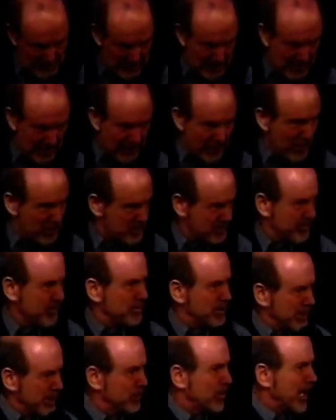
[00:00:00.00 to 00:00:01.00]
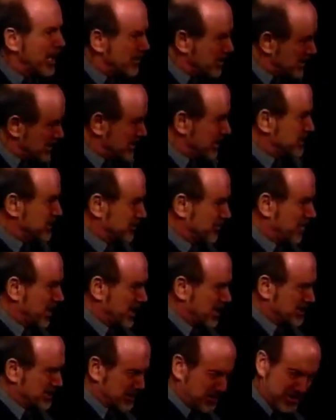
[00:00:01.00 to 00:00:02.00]
And those familiar ABCs of
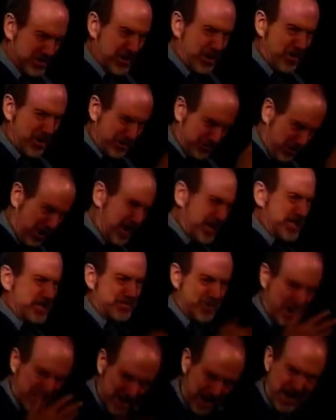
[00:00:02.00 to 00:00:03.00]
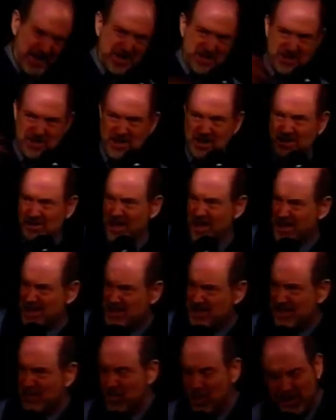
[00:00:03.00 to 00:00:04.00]
medicine, you know, arthritis, bronchitis, and
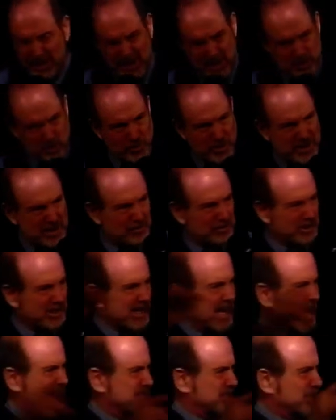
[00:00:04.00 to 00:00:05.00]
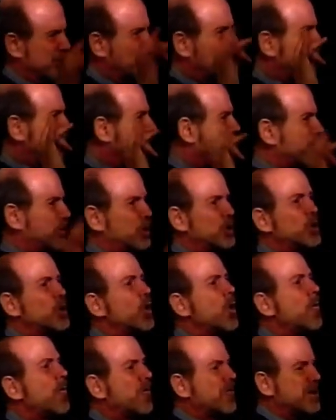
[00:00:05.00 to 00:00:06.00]
colitis, and what list would be complete, I ask you, without
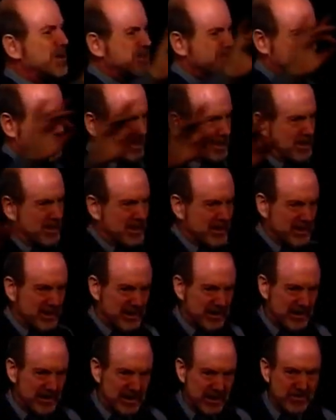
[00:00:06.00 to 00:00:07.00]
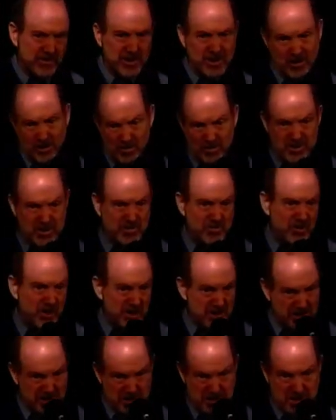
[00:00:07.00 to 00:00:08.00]
numerous hematomas,
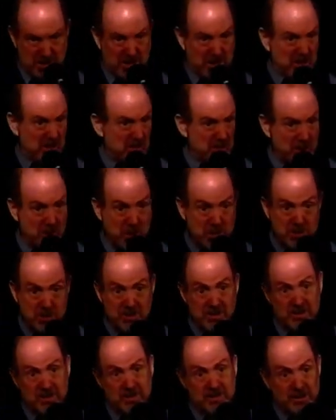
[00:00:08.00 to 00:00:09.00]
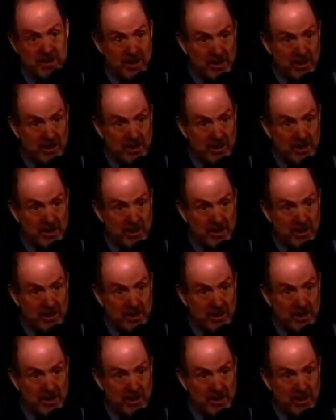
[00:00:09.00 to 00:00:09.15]
abrasions, and contusions.